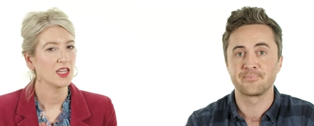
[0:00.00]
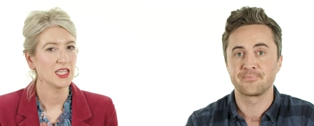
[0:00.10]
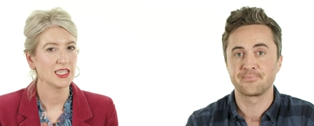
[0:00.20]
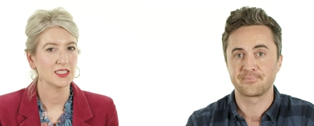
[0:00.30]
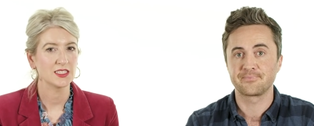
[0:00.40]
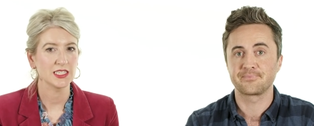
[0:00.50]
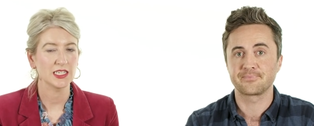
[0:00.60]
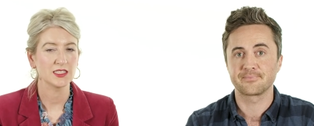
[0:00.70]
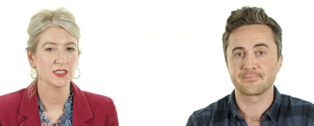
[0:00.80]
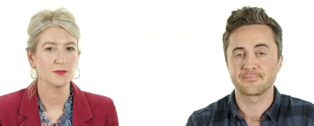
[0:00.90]
Speaker 1: Let's
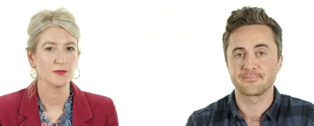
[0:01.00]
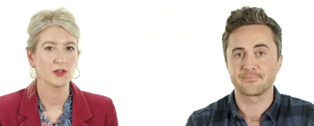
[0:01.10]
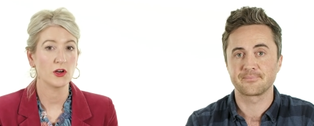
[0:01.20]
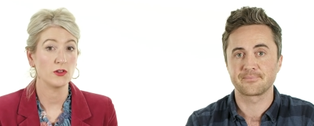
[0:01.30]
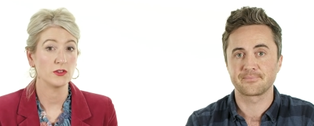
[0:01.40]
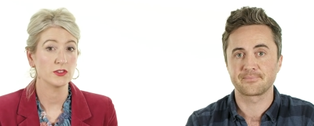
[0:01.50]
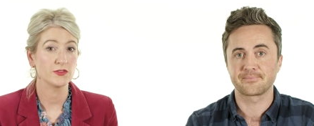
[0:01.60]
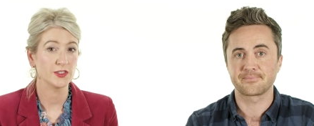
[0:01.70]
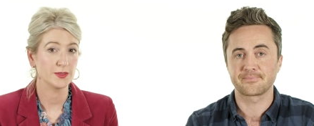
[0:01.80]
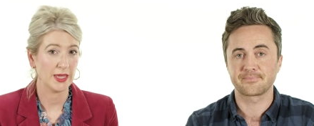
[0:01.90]
set some goals
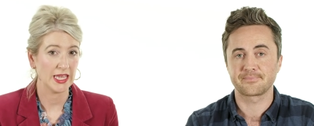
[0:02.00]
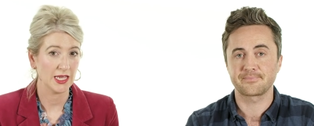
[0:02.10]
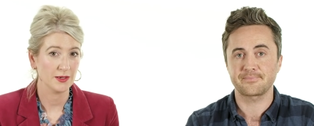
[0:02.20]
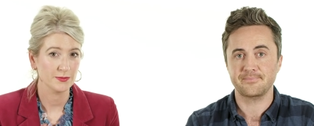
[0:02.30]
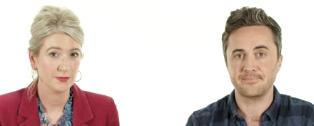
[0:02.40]
for speaking.